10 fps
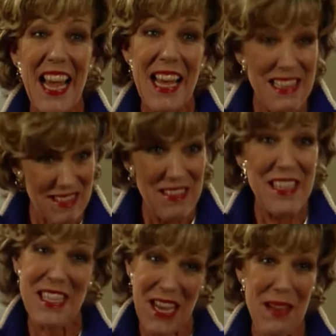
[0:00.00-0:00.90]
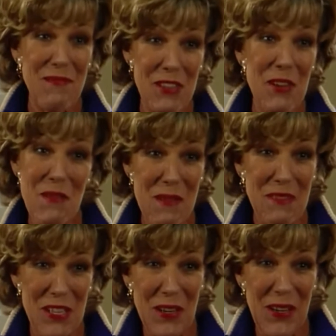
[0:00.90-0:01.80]
And the same to you, I'm
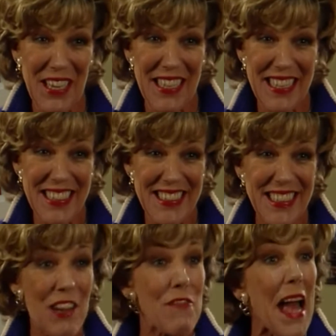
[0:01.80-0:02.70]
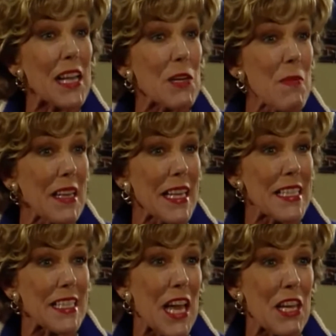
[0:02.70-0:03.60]
sure. Right, come on,
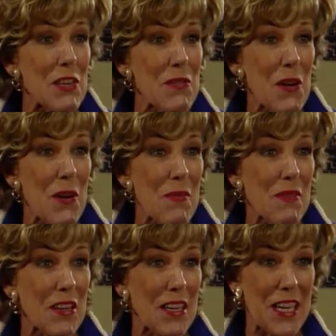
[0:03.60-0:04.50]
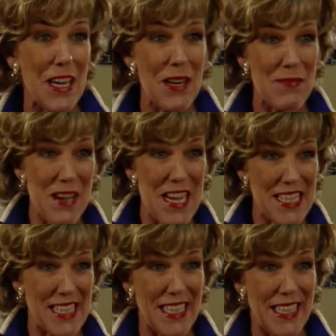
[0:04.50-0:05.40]
let's get you home. I've got a car
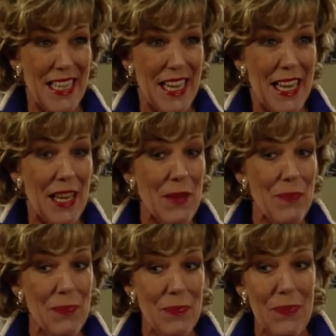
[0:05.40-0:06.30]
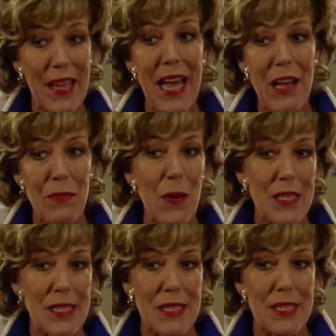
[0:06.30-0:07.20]
waiting. Alf
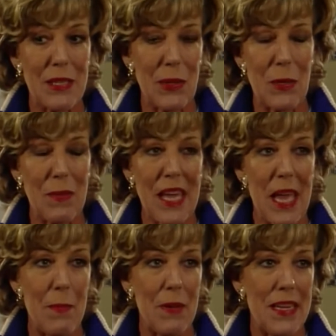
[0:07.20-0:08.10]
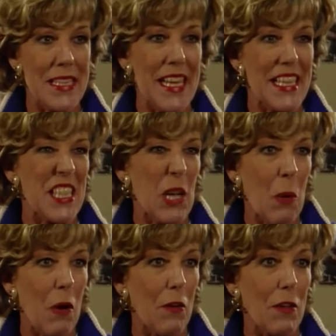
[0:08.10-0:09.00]
was going to be here, but he's had to go
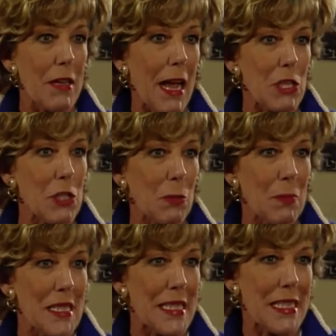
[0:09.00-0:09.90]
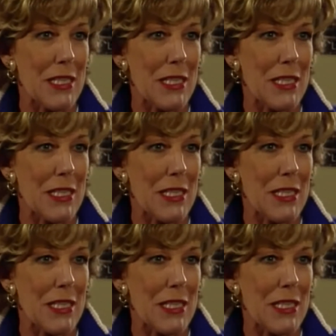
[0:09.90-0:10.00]
off on national business or